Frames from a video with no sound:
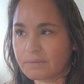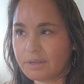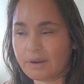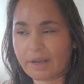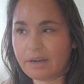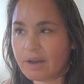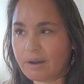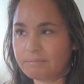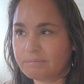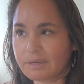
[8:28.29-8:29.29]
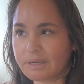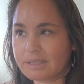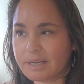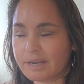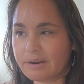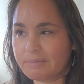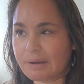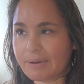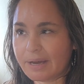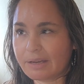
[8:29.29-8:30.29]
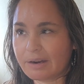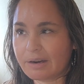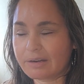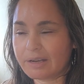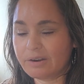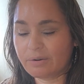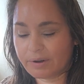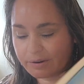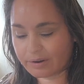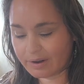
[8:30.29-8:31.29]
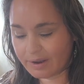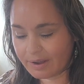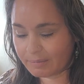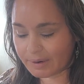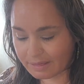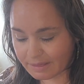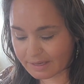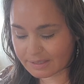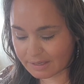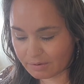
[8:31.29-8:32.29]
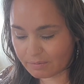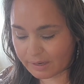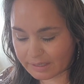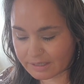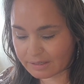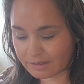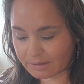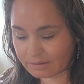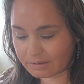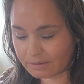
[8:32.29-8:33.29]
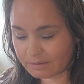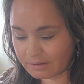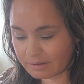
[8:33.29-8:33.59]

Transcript: You're like, nope, I'm going to sit here in my backyard and no other. But I see you willing to